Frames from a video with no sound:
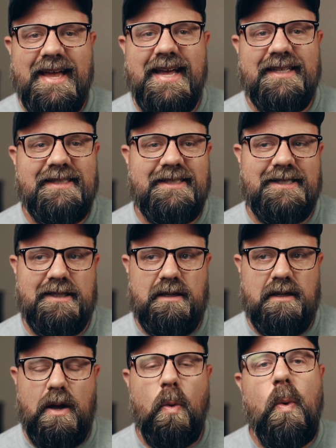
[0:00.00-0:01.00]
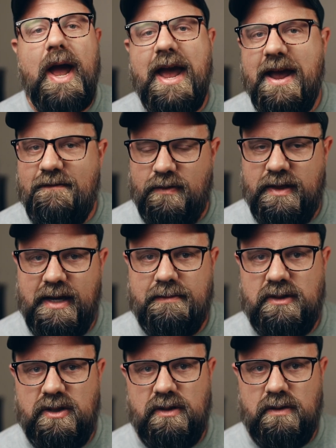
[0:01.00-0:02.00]
It's a way for
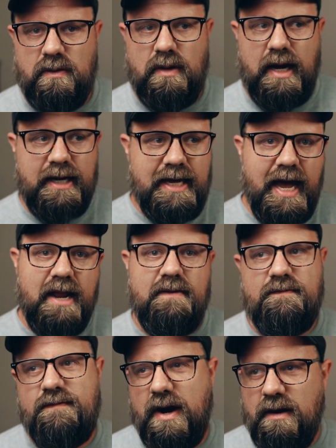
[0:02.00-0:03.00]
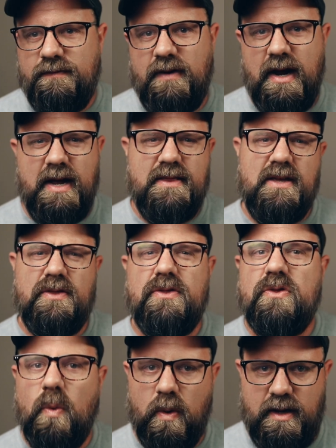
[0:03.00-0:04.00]
them to, again, verify the
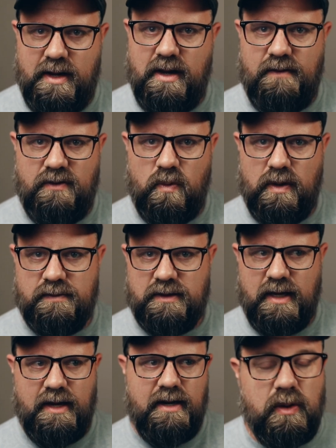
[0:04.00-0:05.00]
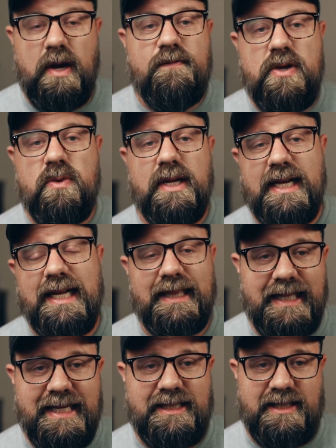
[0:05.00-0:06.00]
authority of your website. So if you can get
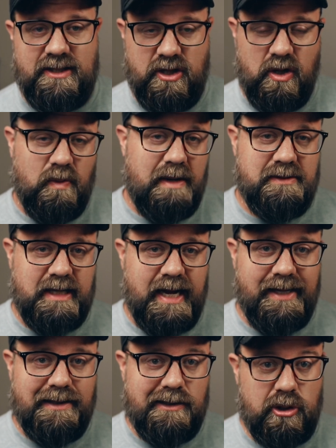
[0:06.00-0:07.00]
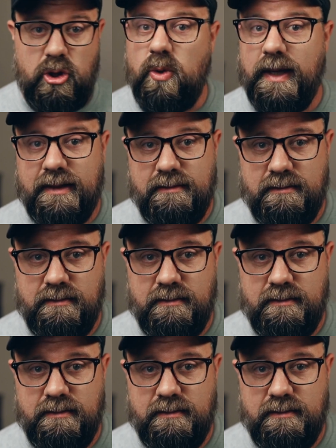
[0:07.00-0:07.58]
links to your website, do it.